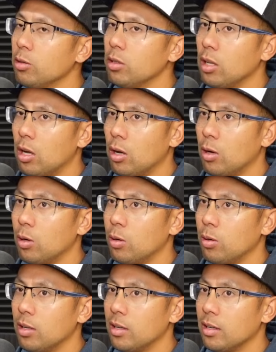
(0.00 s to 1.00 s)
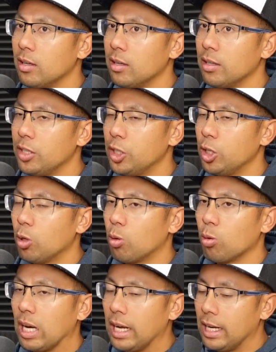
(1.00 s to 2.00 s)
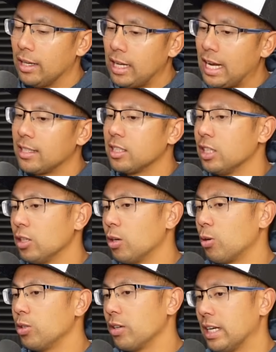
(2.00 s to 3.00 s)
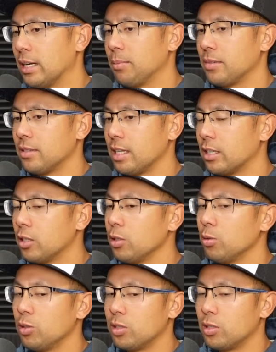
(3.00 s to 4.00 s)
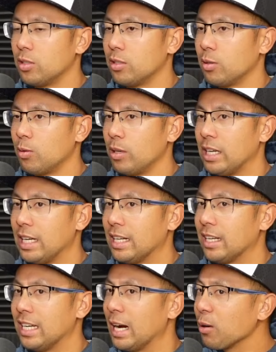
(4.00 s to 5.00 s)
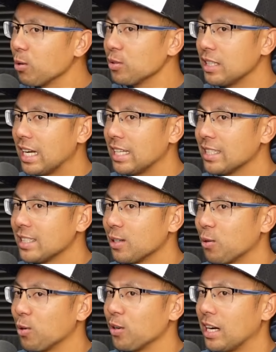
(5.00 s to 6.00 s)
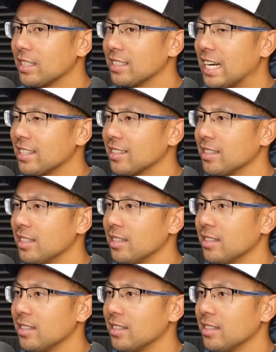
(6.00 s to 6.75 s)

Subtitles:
load and actually load your hips and glutes in a narrow stance, or actually?